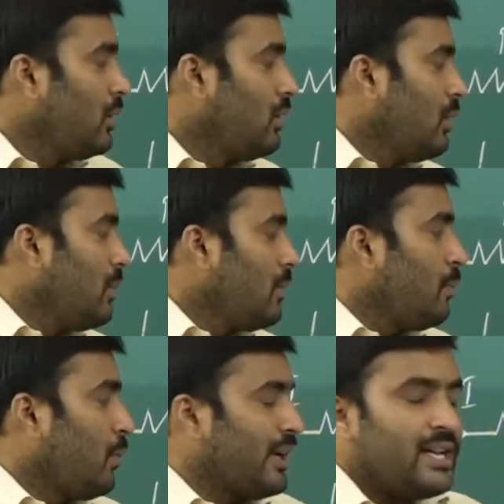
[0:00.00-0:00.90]
the
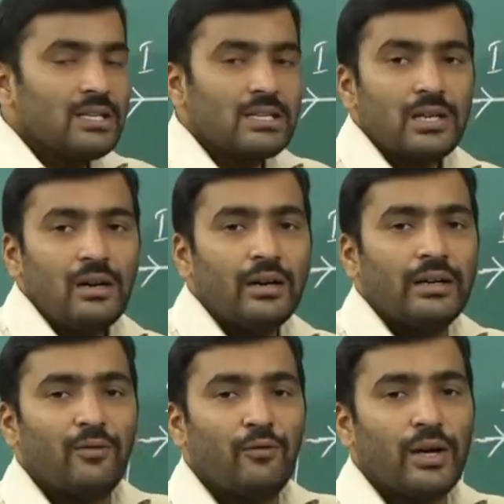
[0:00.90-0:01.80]
potential
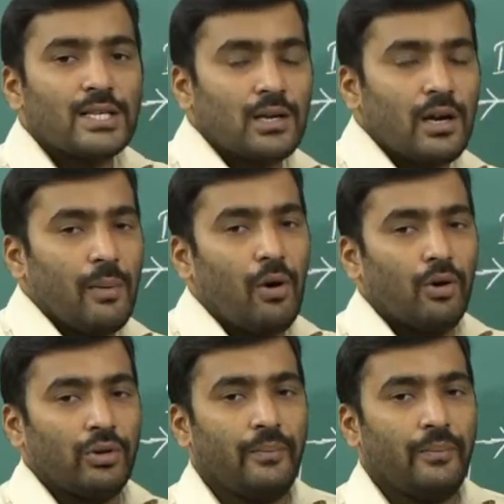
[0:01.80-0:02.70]
difference
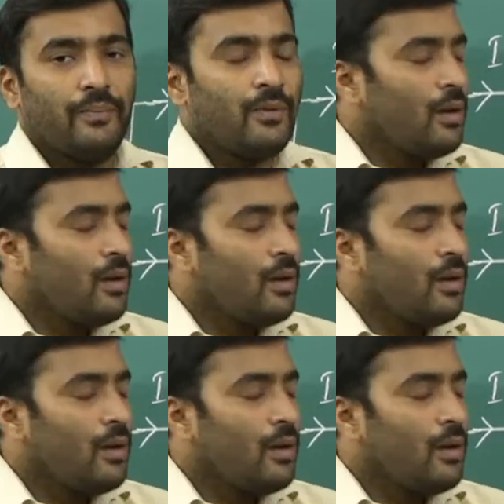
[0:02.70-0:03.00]
among them.